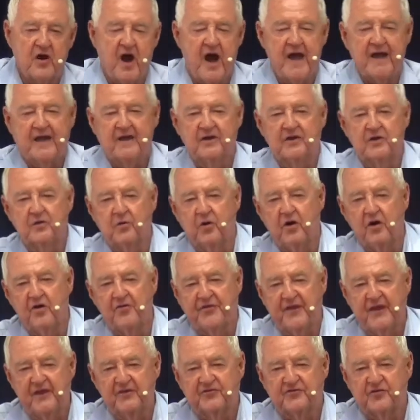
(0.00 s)
I can do all
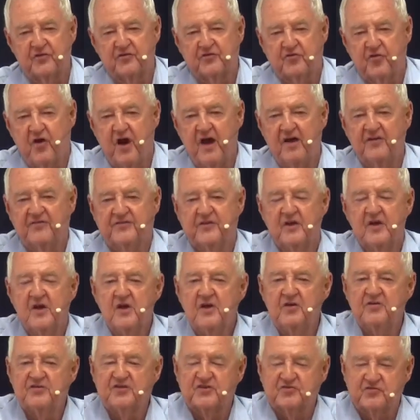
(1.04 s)
things through Christ
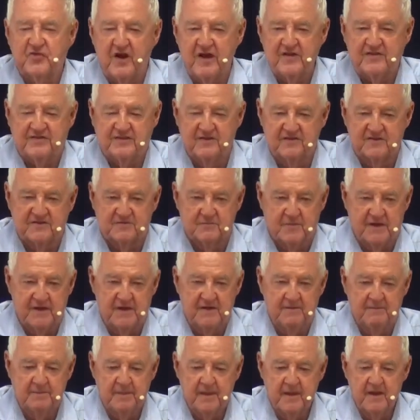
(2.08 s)
who strengthens
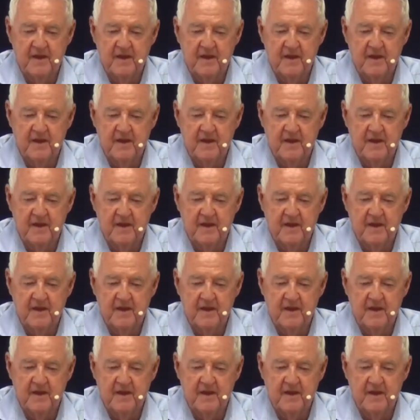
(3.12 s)
me.